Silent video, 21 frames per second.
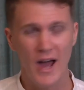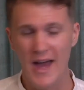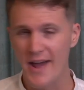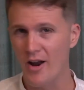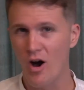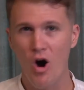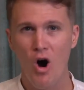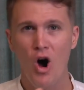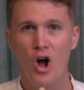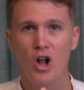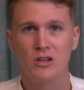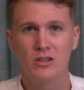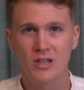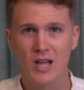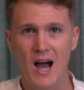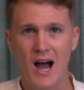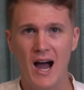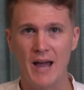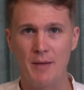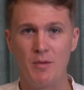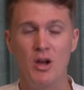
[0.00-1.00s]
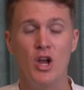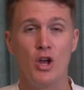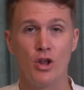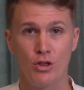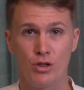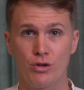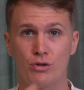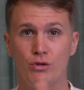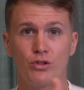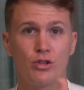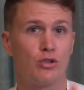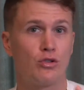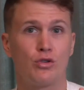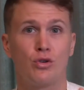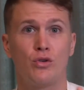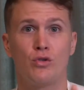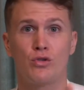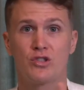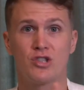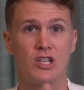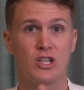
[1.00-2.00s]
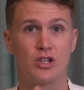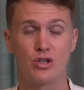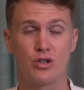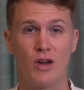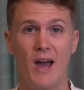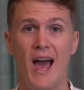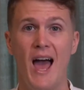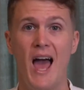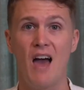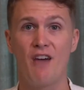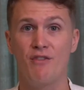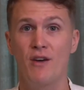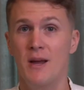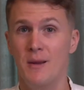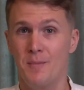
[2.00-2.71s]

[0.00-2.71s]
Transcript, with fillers: at all time through the tools that you have